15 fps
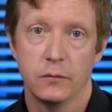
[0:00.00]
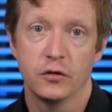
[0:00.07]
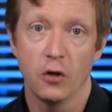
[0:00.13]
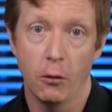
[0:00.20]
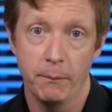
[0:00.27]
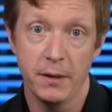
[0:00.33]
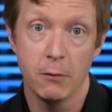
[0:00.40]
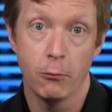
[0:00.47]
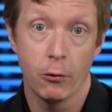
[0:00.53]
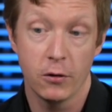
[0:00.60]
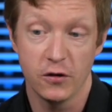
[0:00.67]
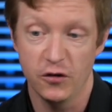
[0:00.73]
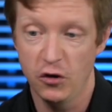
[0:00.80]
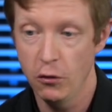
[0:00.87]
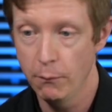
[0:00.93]
Don't be
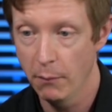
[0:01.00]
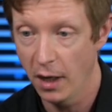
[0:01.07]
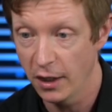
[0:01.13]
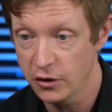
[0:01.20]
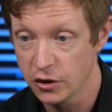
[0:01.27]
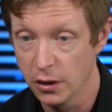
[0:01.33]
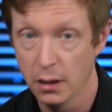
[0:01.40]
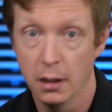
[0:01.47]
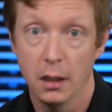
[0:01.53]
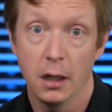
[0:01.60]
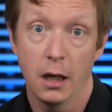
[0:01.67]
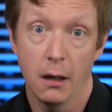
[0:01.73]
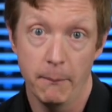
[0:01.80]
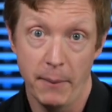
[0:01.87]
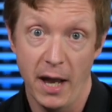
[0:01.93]
worried too much
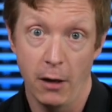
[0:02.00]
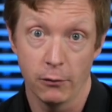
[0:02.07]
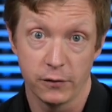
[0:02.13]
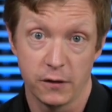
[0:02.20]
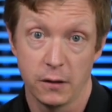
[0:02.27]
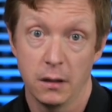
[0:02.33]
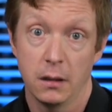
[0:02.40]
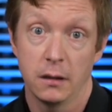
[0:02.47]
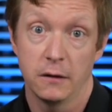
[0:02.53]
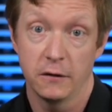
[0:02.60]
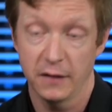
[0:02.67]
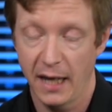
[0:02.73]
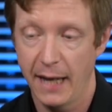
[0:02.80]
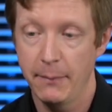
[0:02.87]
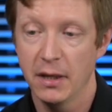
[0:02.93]
about the
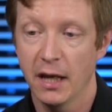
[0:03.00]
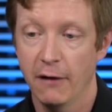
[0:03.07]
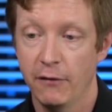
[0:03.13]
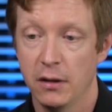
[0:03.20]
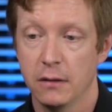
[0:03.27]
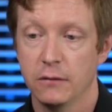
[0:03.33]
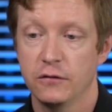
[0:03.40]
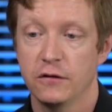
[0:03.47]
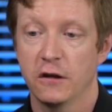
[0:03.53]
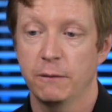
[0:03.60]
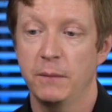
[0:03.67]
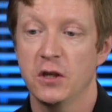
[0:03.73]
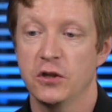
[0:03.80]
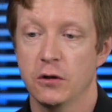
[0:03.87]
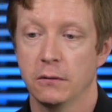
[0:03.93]
timing of it. Just
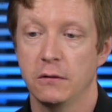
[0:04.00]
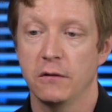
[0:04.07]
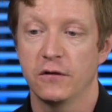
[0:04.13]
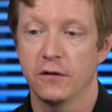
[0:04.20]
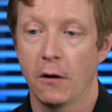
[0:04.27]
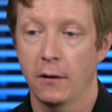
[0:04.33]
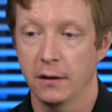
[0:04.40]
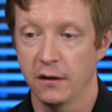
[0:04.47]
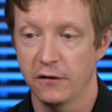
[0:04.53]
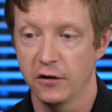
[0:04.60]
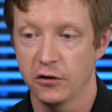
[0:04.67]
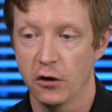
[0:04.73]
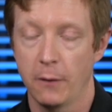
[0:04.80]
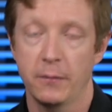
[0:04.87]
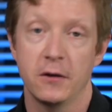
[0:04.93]
be sure you start in the C
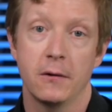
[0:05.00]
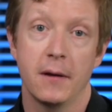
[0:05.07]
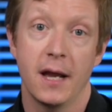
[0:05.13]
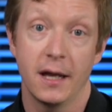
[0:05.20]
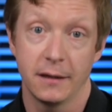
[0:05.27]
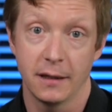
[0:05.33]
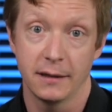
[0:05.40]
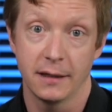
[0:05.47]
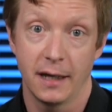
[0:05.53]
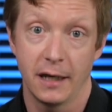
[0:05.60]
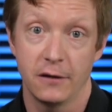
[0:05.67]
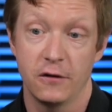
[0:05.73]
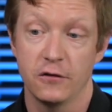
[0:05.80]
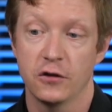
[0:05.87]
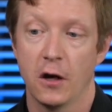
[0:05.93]
sharp and you end on the high
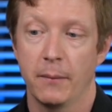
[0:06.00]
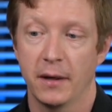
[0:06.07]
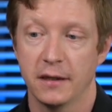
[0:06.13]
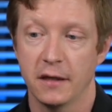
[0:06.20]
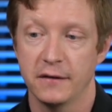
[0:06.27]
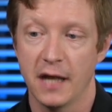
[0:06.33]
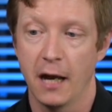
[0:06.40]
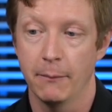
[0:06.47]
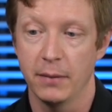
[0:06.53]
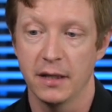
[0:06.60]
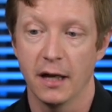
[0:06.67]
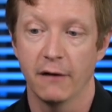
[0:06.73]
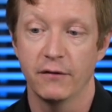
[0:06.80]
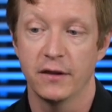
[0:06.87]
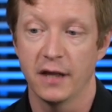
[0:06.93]
C sharp on the
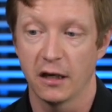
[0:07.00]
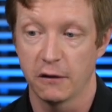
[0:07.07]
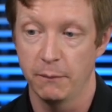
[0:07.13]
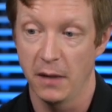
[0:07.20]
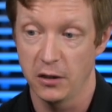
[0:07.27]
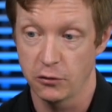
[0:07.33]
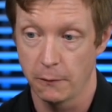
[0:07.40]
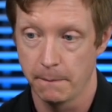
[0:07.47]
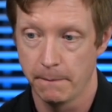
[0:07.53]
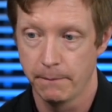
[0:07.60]
downbeat of the next measure.